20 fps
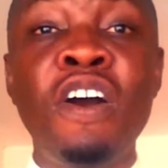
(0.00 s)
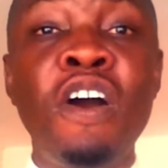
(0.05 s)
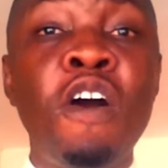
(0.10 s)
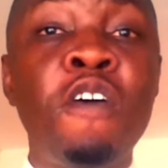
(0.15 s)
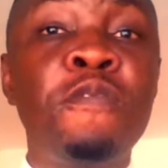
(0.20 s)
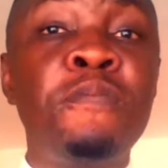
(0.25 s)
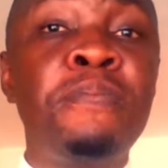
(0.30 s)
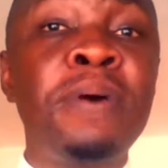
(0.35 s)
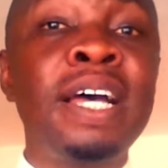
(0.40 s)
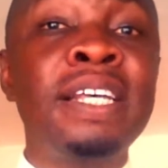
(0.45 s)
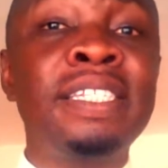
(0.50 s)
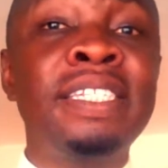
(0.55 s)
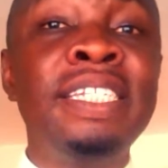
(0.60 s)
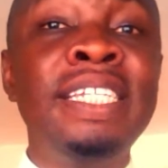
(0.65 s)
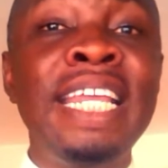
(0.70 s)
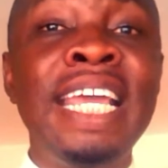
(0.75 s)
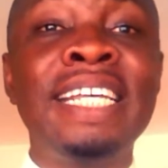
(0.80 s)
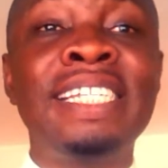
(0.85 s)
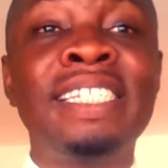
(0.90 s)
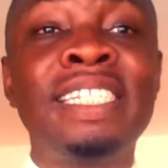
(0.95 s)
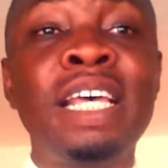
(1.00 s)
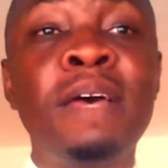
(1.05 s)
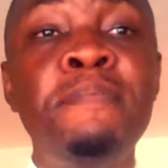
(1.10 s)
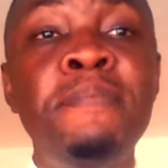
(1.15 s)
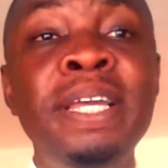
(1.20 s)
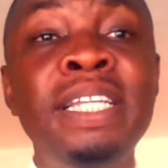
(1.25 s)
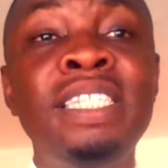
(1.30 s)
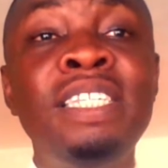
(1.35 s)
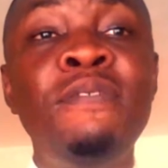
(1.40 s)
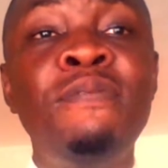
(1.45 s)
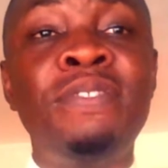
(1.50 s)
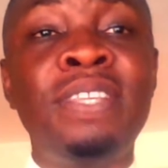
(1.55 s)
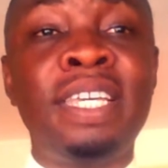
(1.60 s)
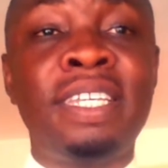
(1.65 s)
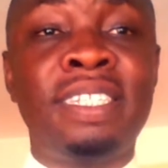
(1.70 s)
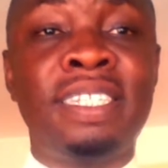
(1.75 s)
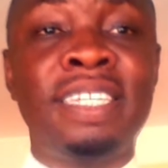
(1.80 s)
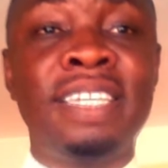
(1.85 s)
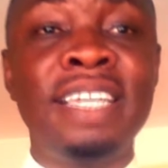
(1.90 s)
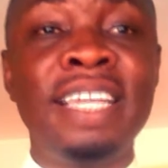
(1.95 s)
of passing a summative
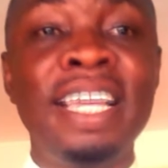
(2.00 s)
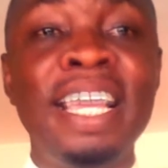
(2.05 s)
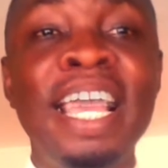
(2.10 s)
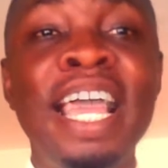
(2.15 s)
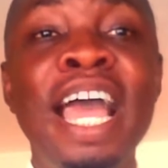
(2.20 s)
test